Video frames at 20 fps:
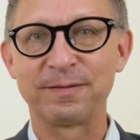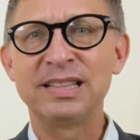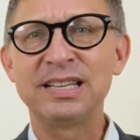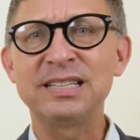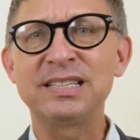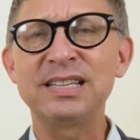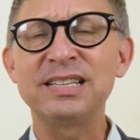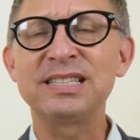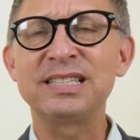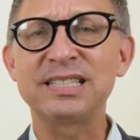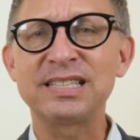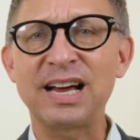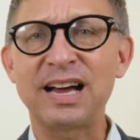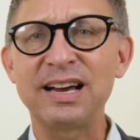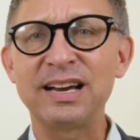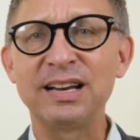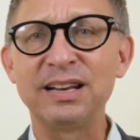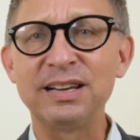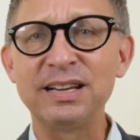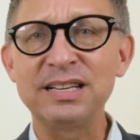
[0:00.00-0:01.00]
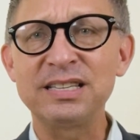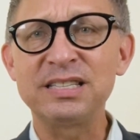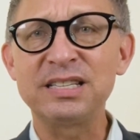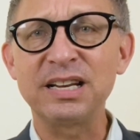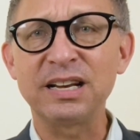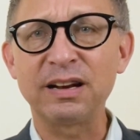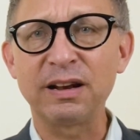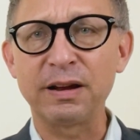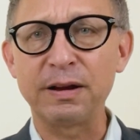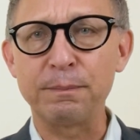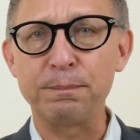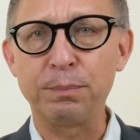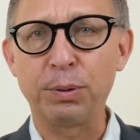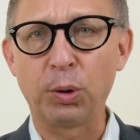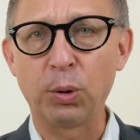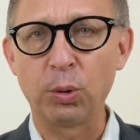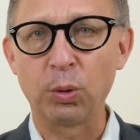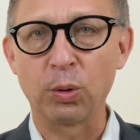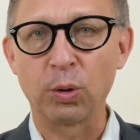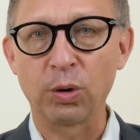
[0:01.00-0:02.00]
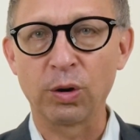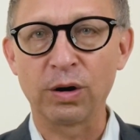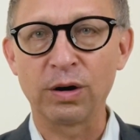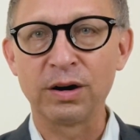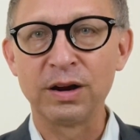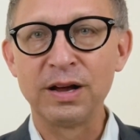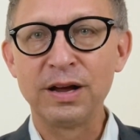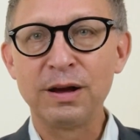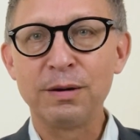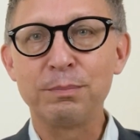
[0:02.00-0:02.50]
This is stylistically poor,